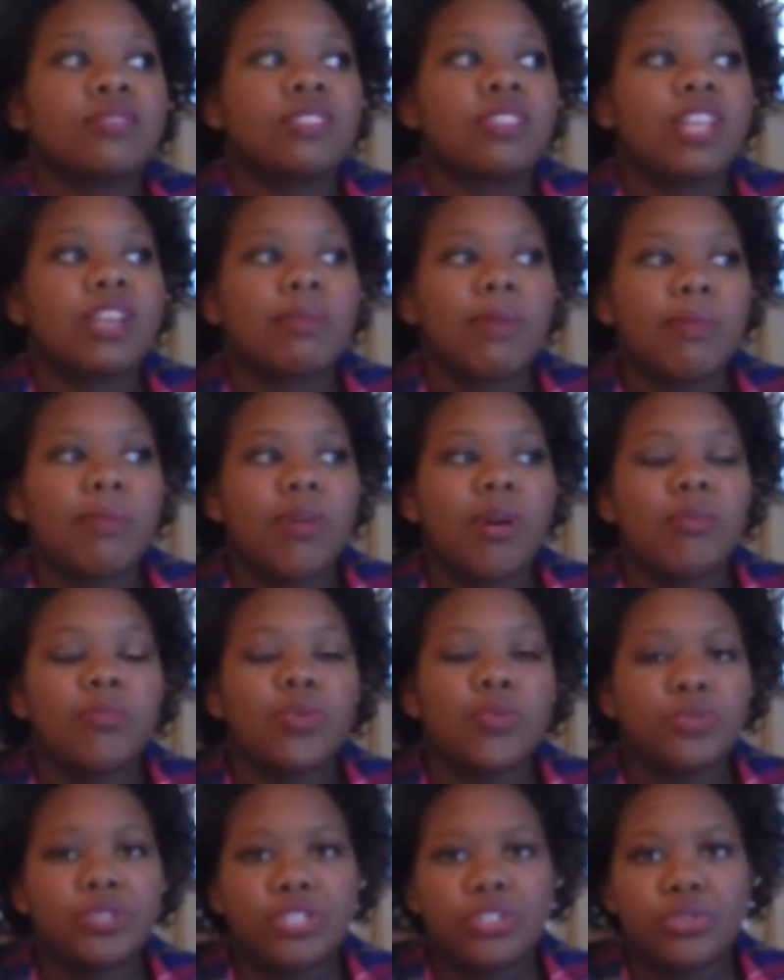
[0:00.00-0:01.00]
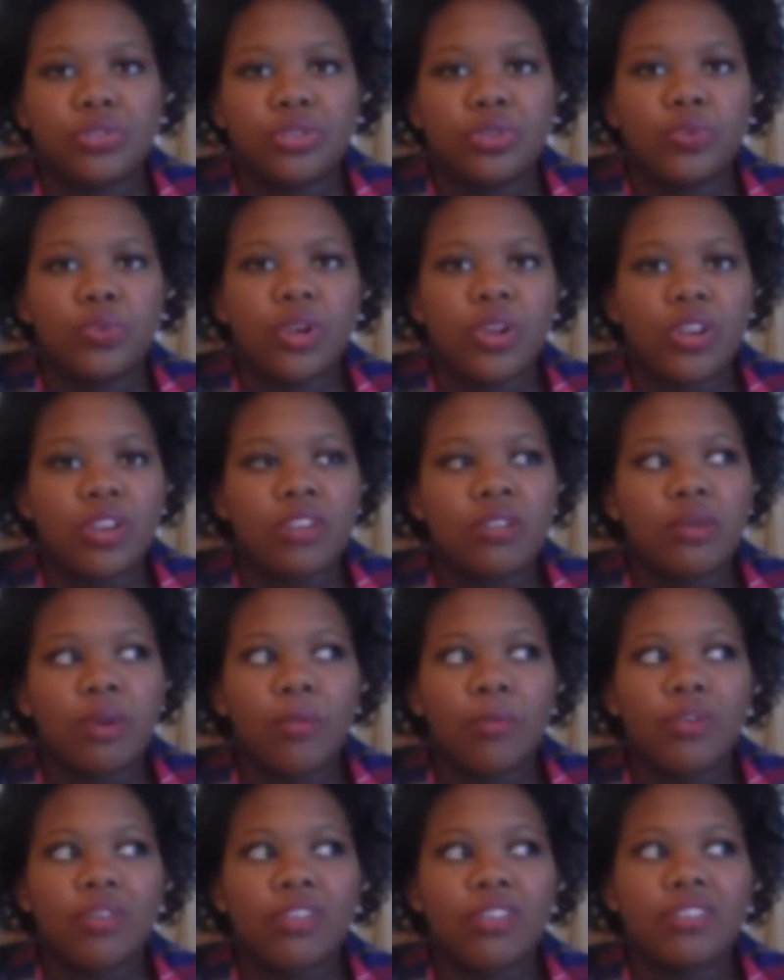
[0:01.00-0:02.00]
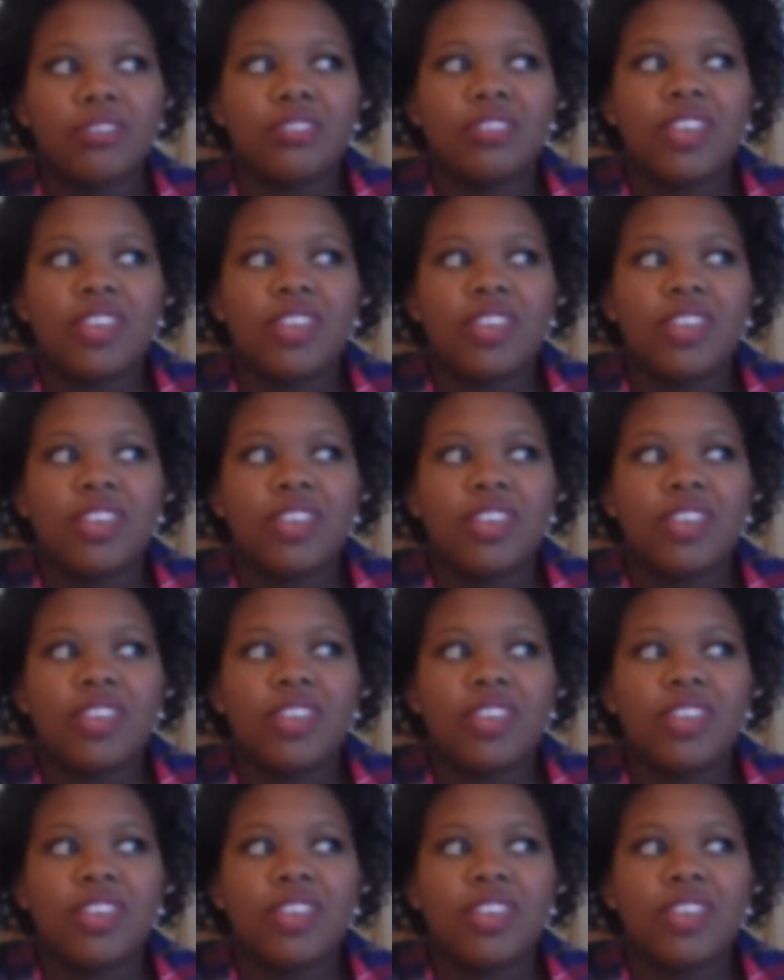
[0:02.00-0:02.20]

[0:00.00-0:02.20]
like my mom told me she could wear it. I'm like,